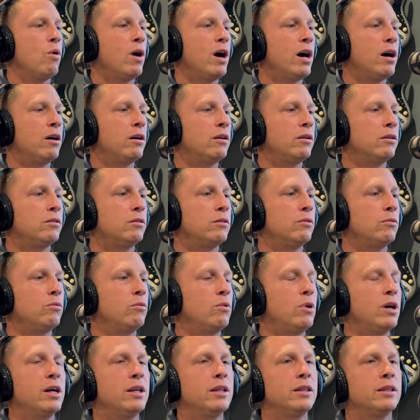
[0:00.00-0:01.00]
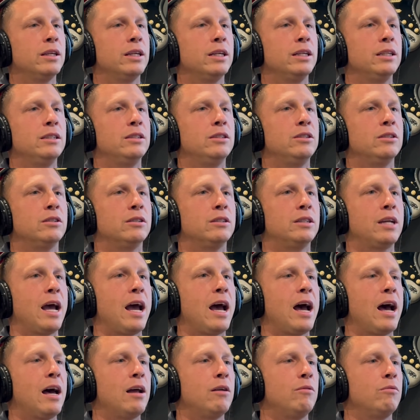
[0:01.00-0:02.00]
Well, one of the things your
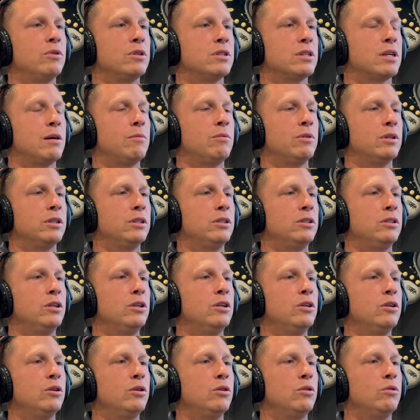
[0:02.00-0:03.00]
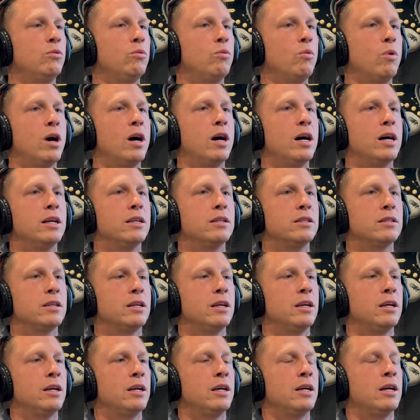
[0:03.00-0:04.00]
dad was able to do was
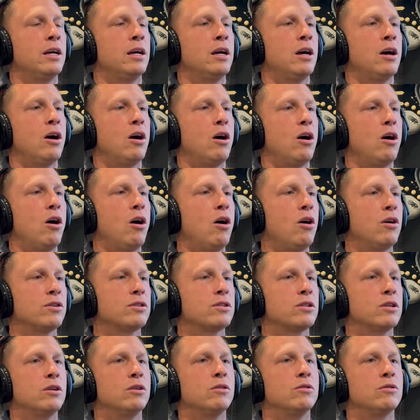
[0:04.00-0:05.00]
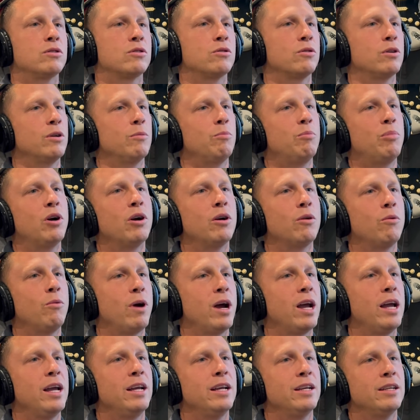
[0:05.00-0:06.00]
also sort of put
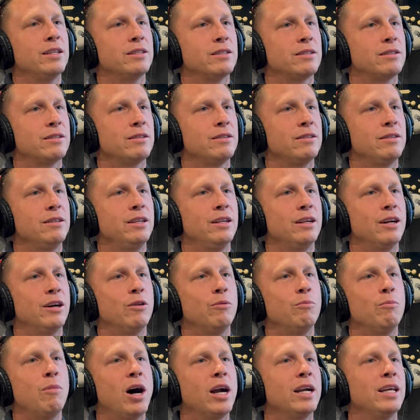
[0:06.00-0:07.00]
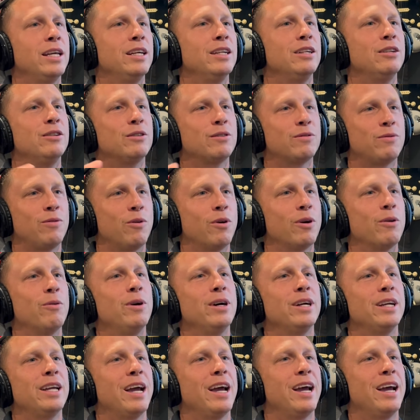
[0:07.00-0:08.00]
away his, money in his
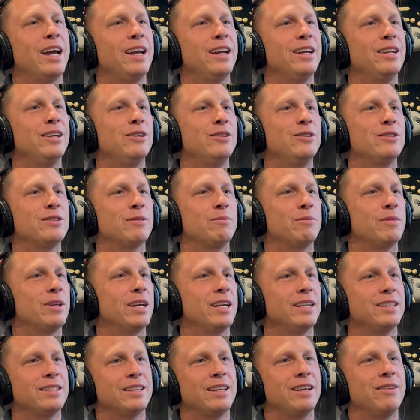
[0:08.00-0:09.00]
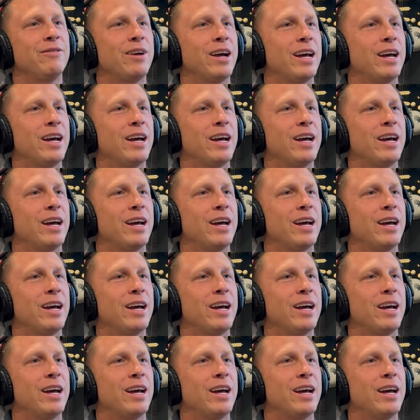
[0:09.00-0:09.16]
401k and do some things. And